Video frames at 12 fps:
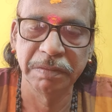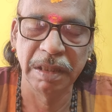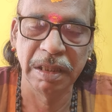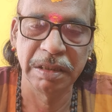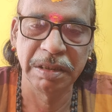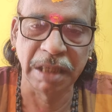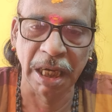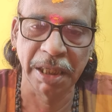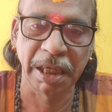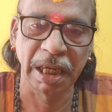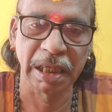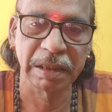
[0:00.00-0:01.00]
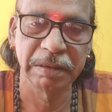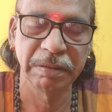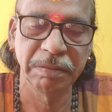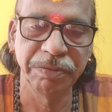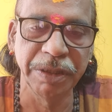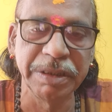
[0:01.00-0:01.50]
uh, center
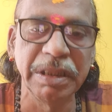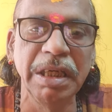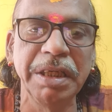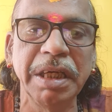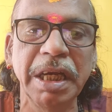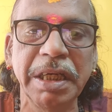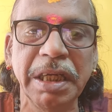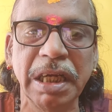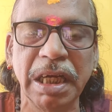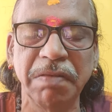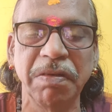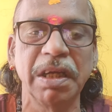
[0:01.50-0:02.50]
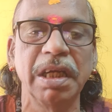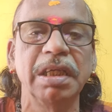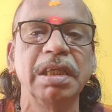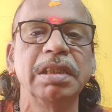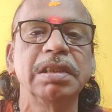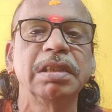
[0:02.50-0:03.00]
facilitating
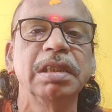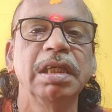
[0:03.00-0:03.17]
advocates,